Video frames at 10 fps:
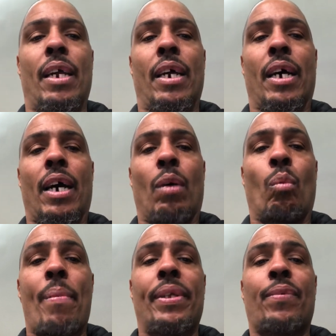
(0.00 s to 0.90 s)
Uh,
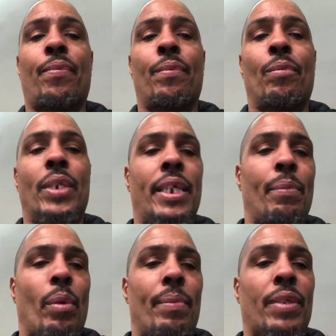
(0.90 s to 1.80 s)
women's, we
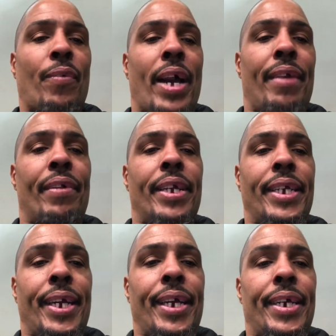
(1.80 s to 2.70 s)
did Women's Fighter of the
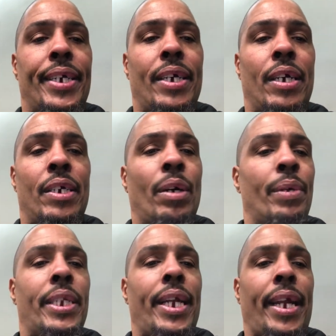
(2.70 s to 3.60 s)
Year. No,
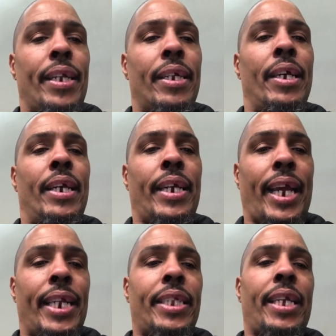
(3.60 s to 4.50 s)
we didn't.
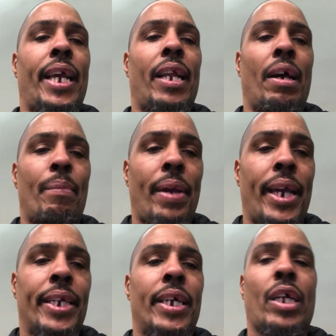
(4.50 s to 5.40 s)
Katie Taylor,
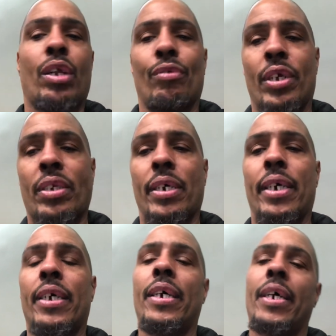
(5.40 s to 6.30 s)
Amanda,
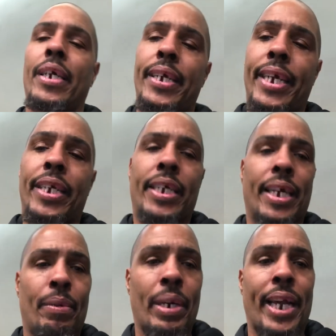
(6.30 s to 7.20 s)
Claressa. Yeah, you
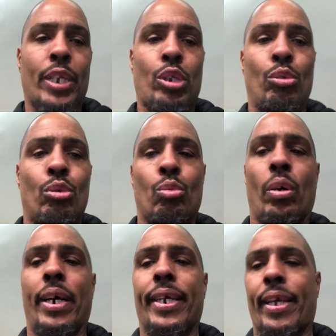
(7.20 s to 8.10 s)
got. We got to choose
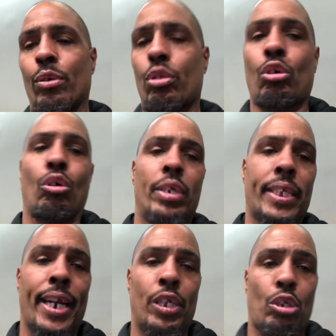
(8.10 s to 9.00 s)
one. Kils Korner's
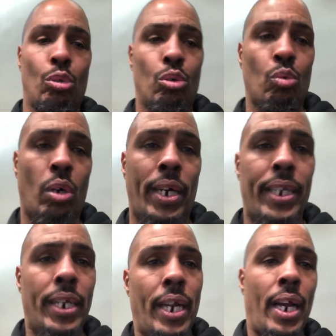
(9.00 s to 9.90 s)
got to choose
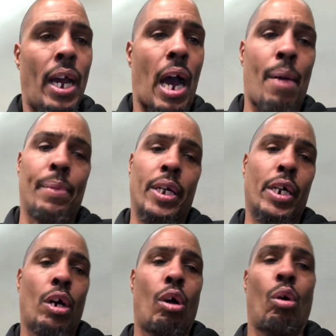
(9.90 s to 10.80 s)
one. I'm gonna
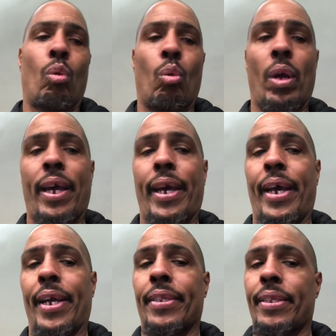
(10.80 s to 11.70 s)
go
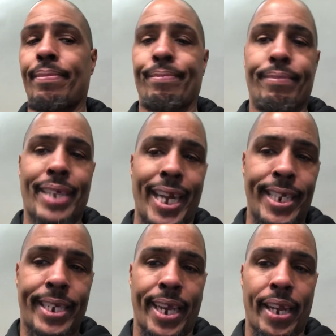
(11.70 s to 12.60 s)
with Katie
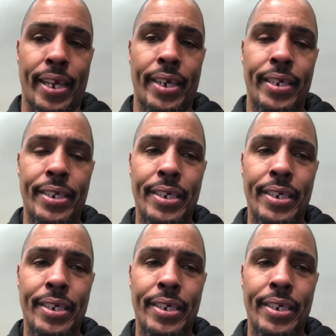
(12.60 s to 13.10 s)
Taylor,